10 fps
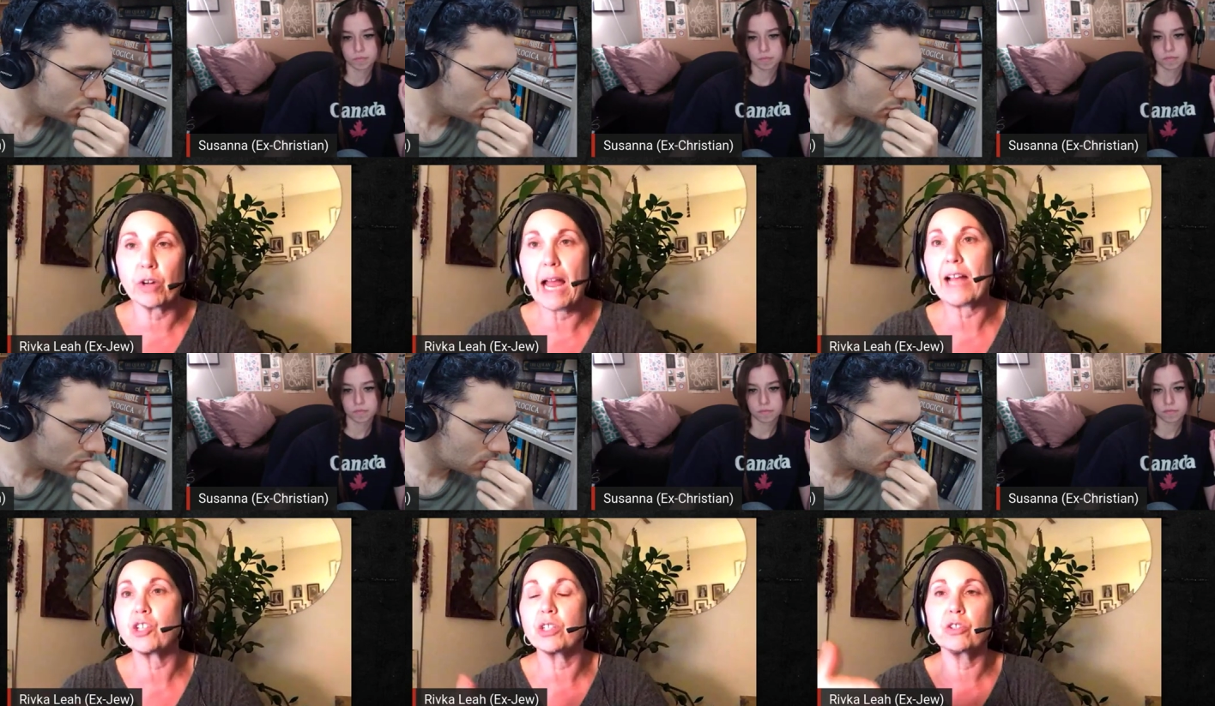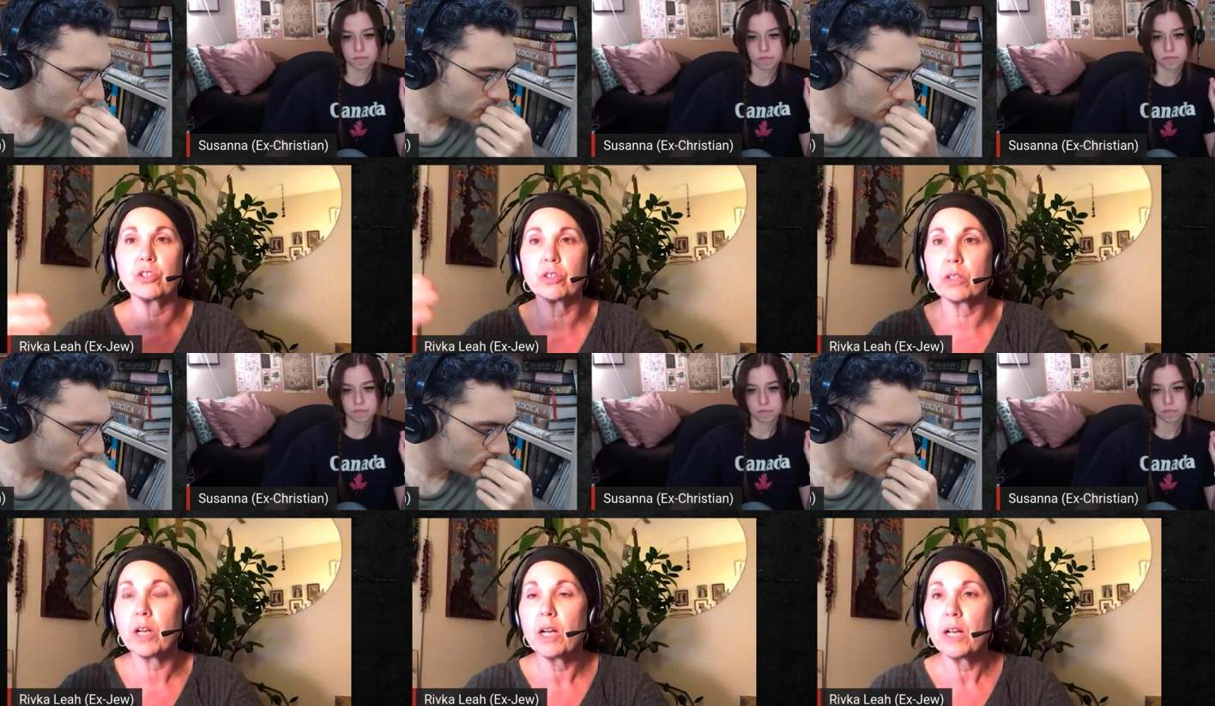Speaker 1: your actions, your,
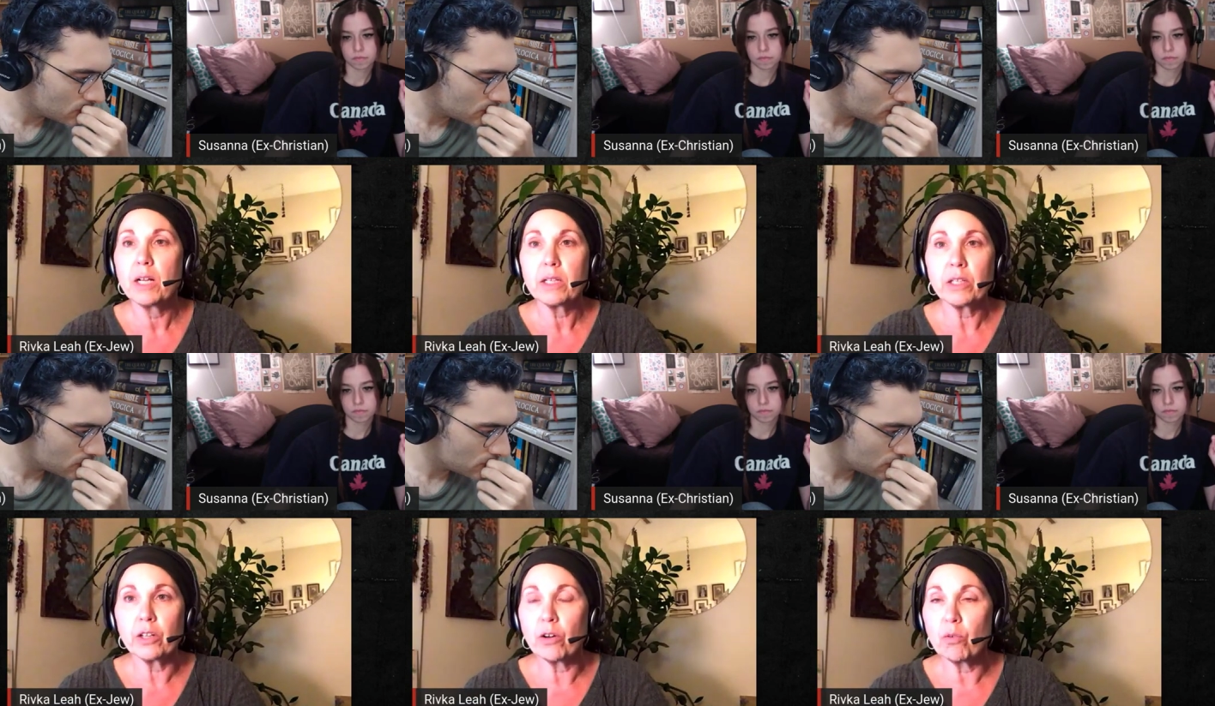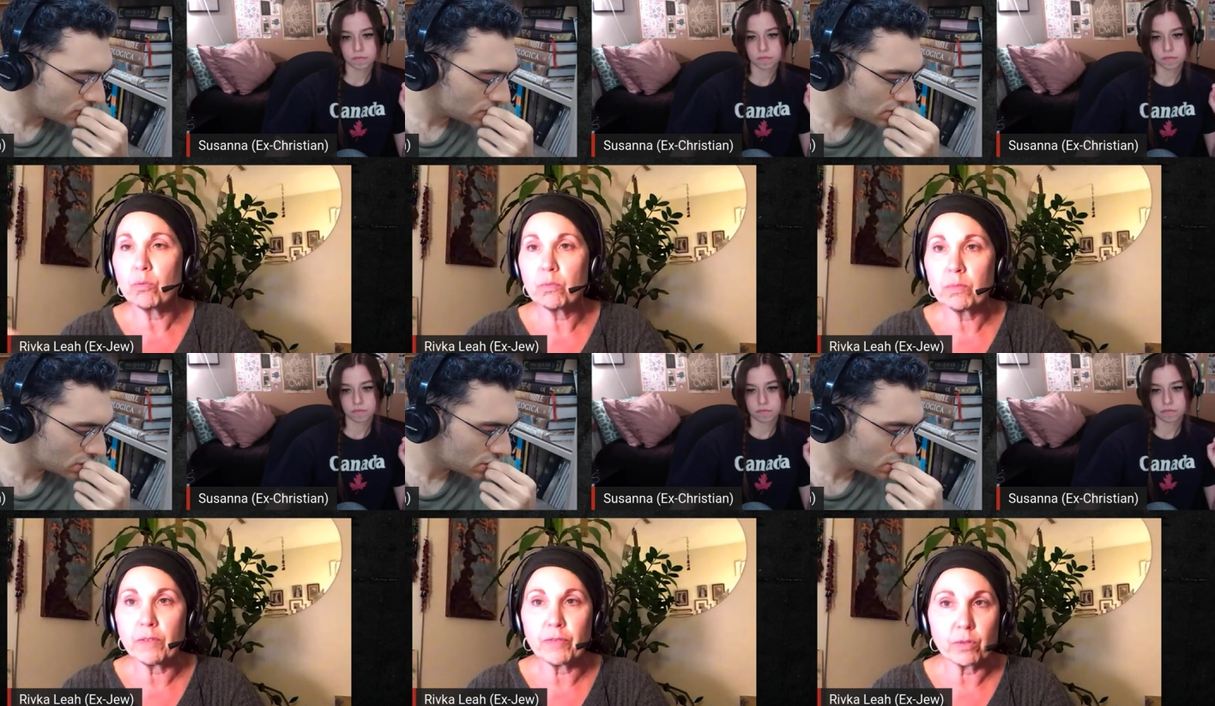you know,
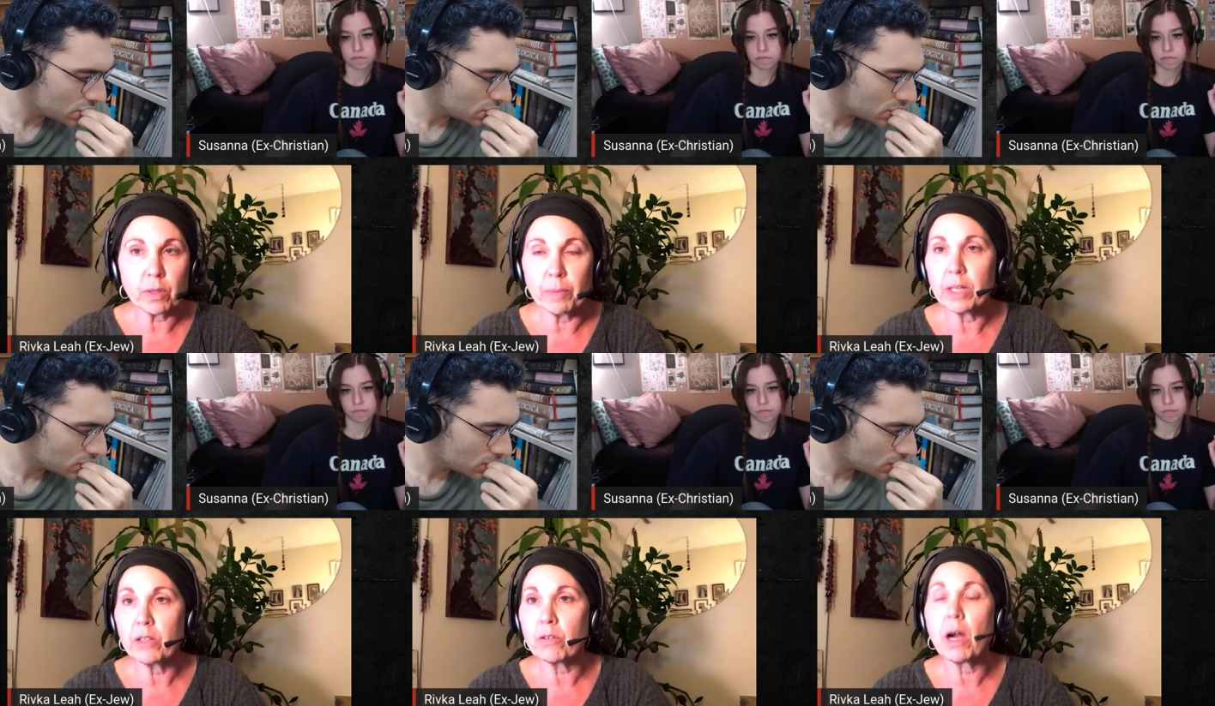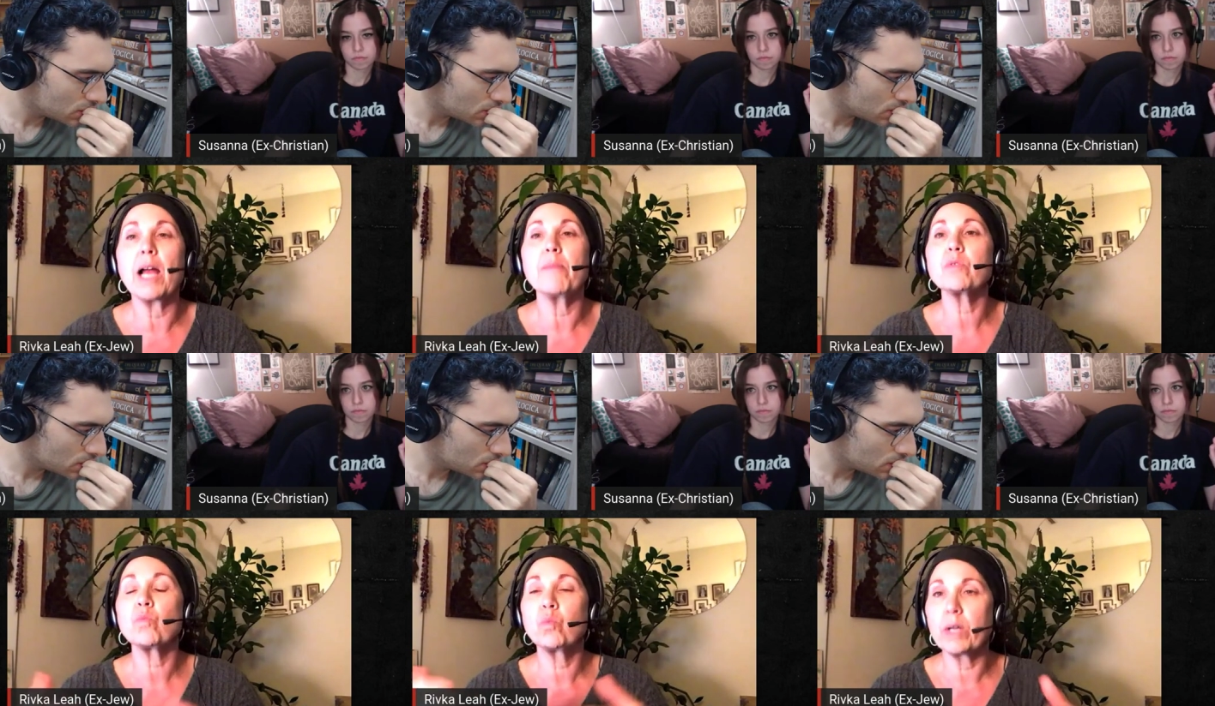if you committed
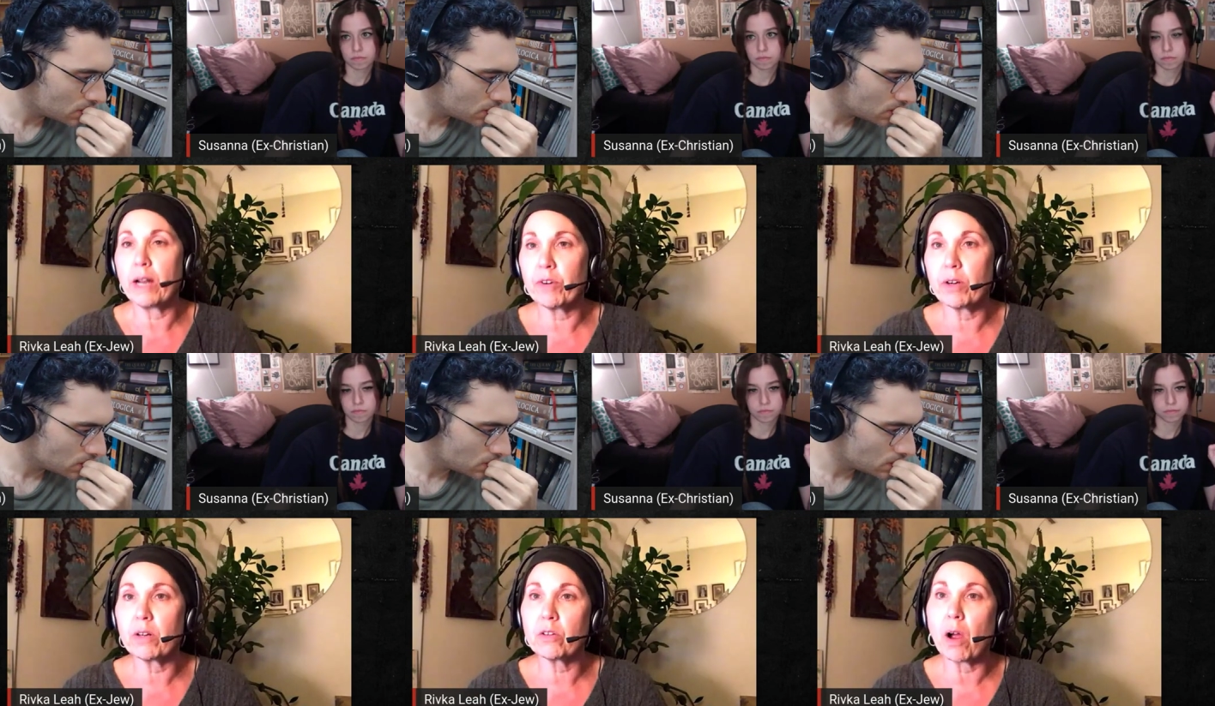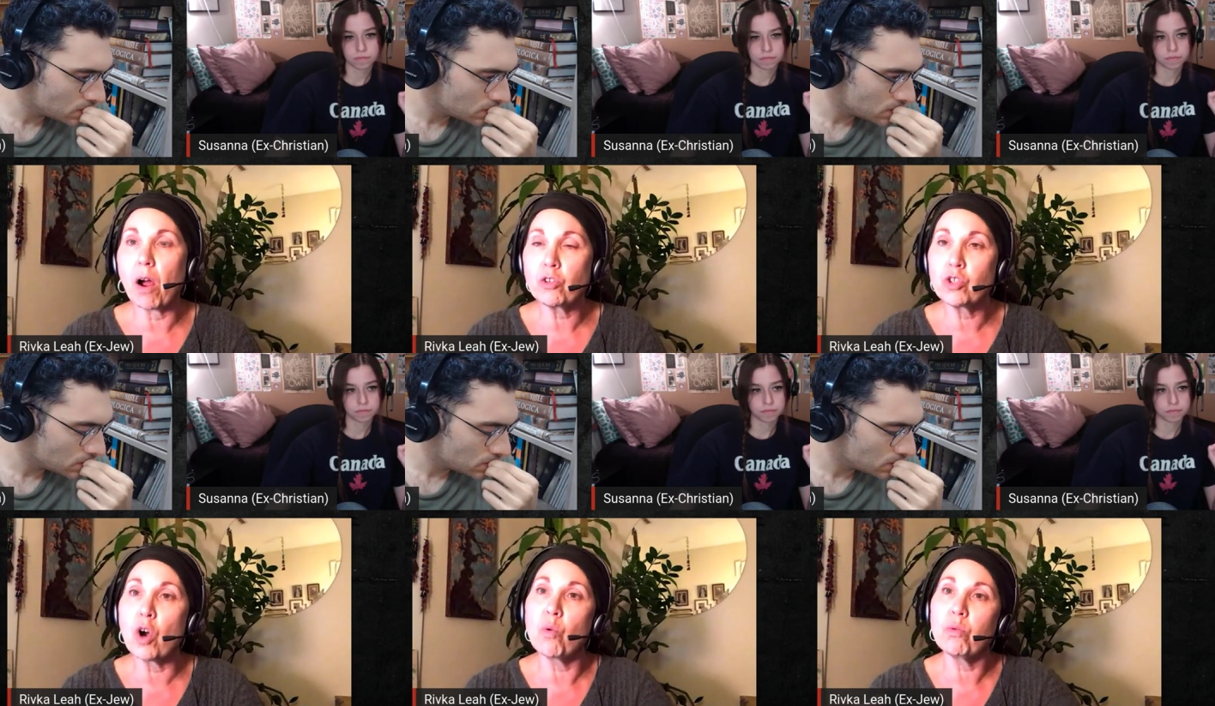crimes, whatever,
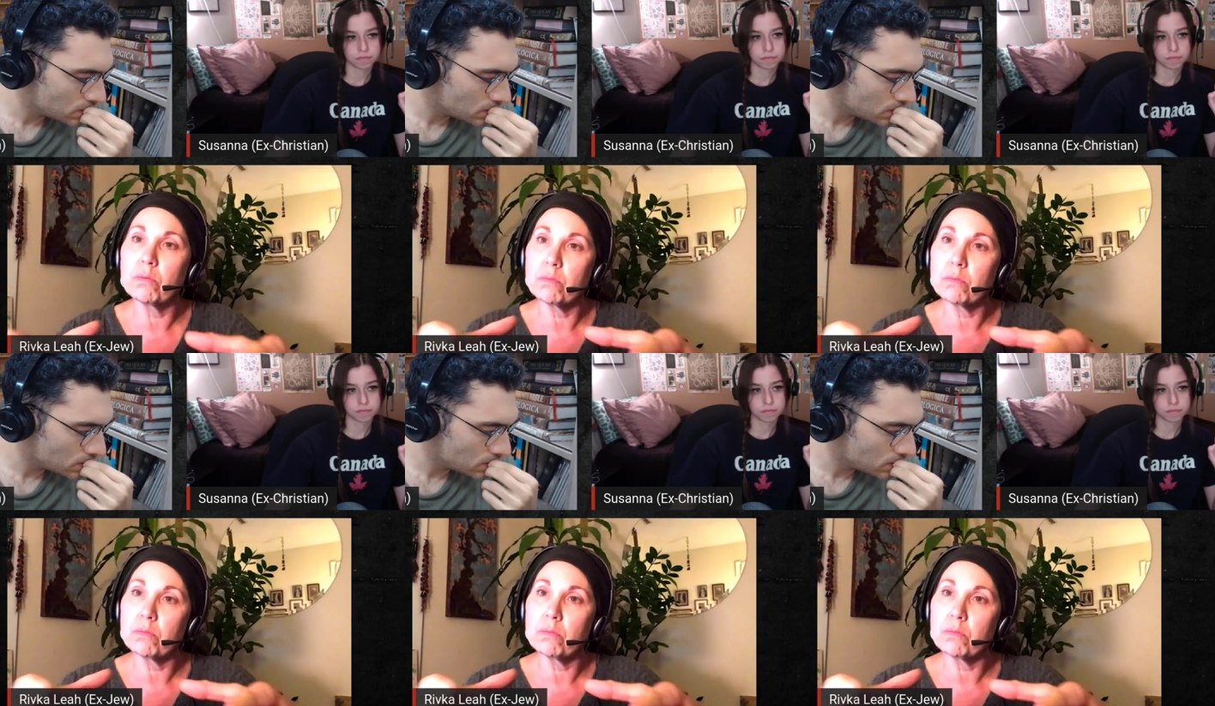don't